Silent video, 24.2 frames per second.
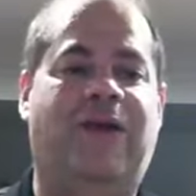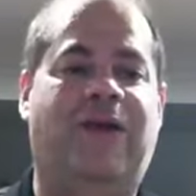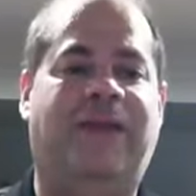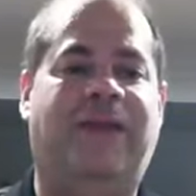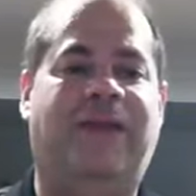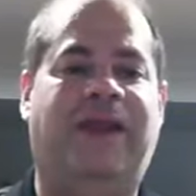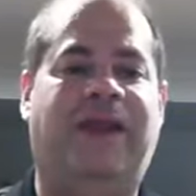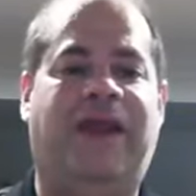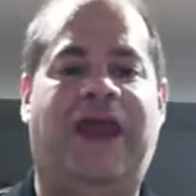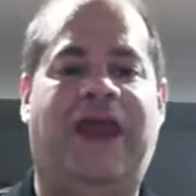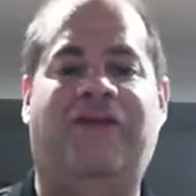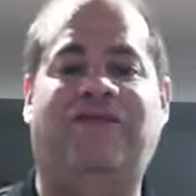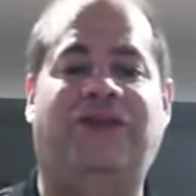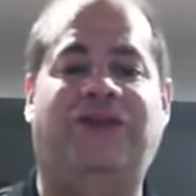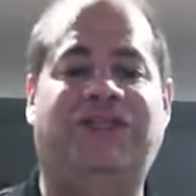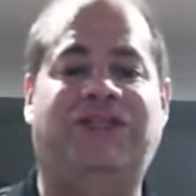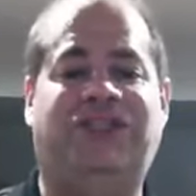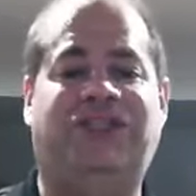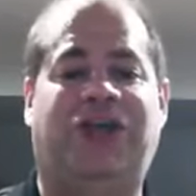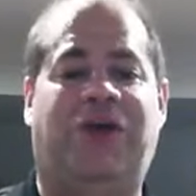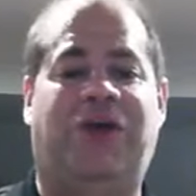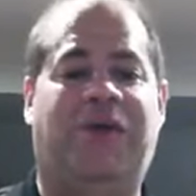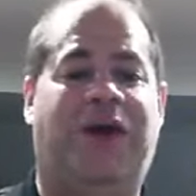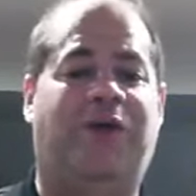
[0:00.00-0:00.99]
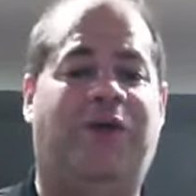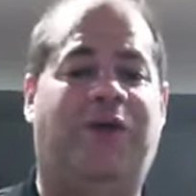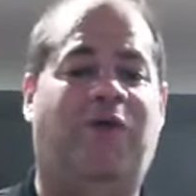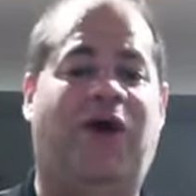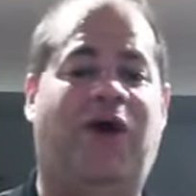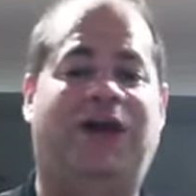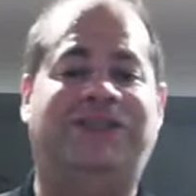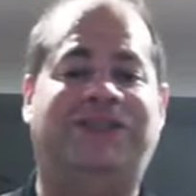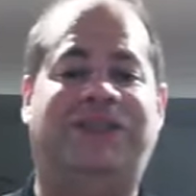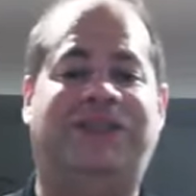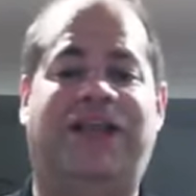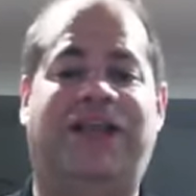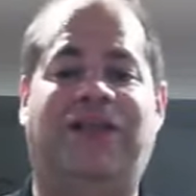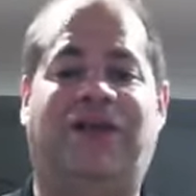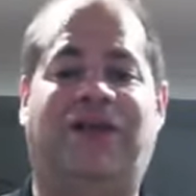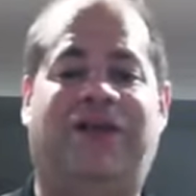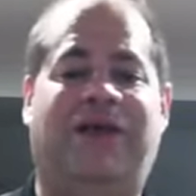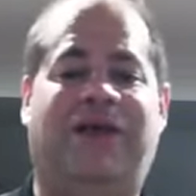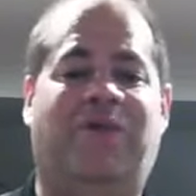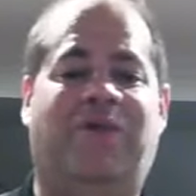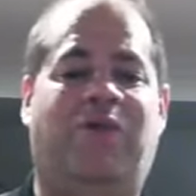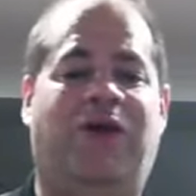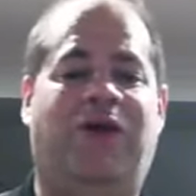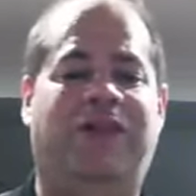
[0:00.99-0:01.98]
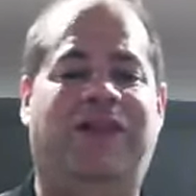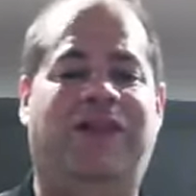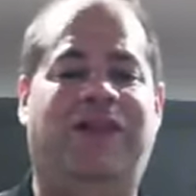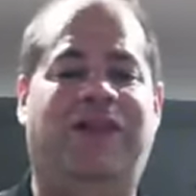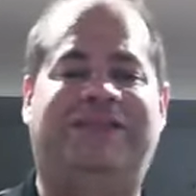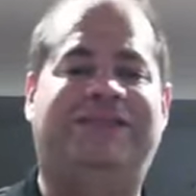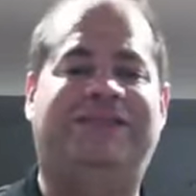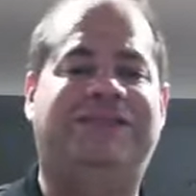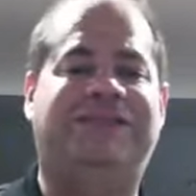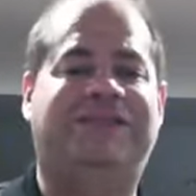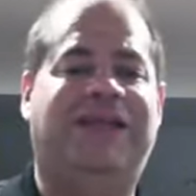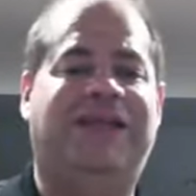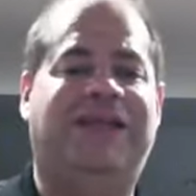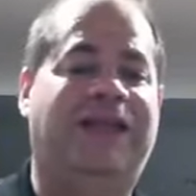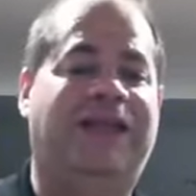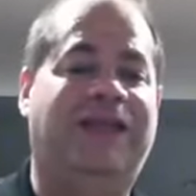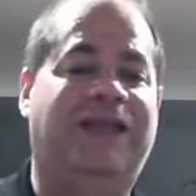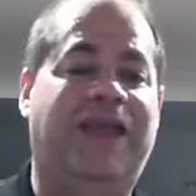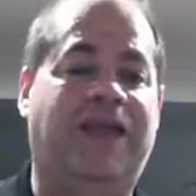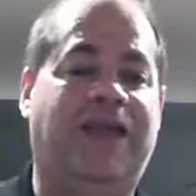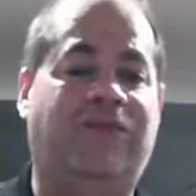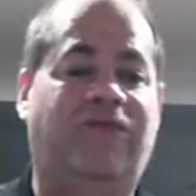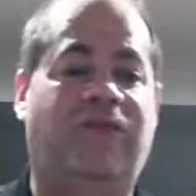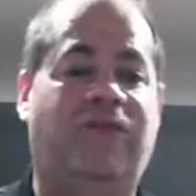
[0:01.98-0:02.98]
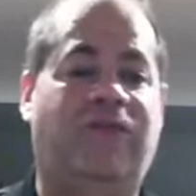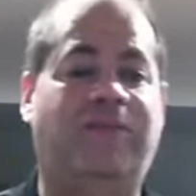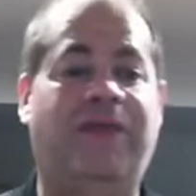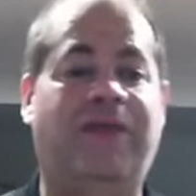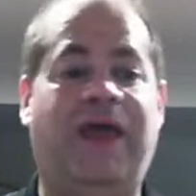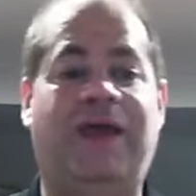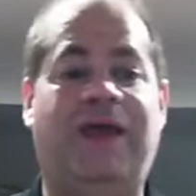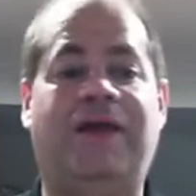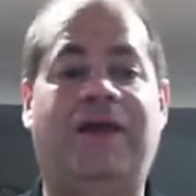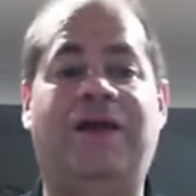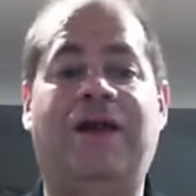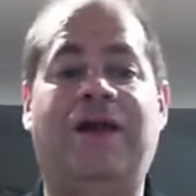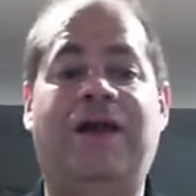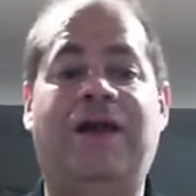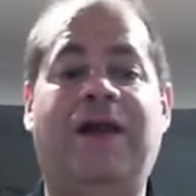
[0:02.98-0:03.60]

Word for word: I mean, every show I watch, I look at what lessons can I take from that.